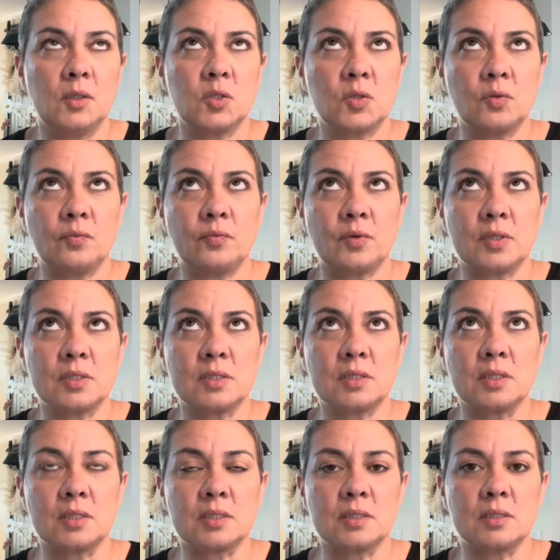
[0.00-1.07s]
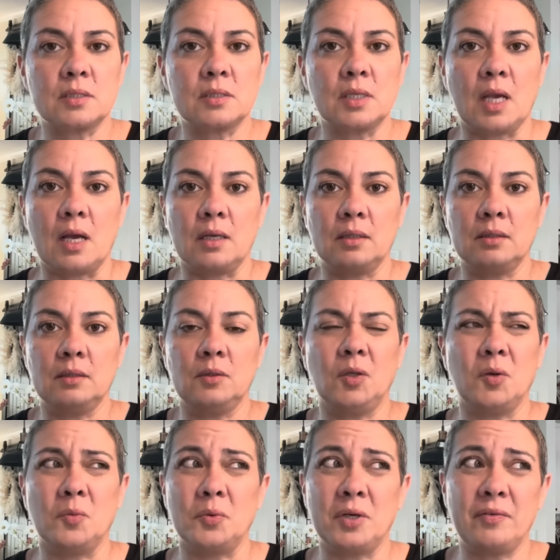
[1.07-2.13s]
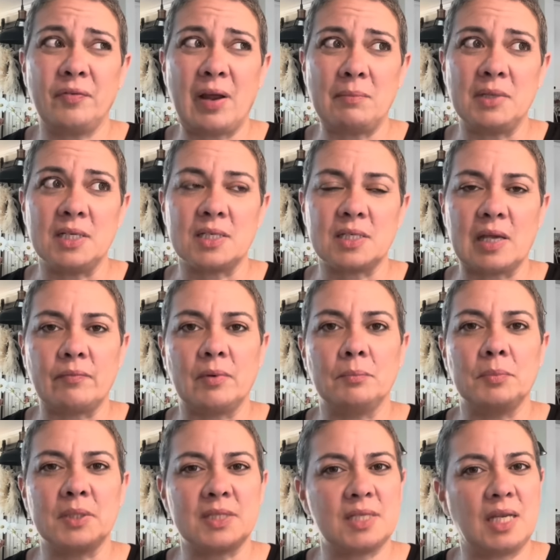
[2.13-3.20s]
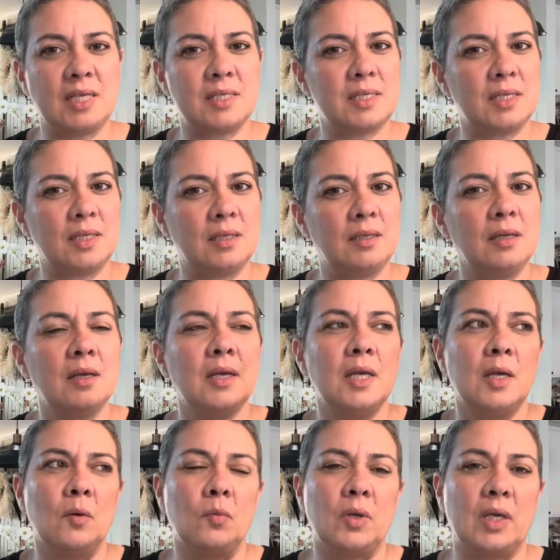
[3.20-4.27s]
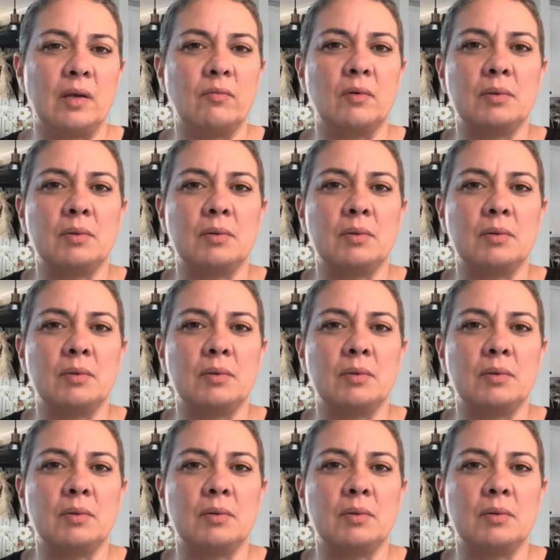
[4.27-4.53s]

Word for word: Two, four, six, yeah. No, we're a family of seven, but Saint T, we give him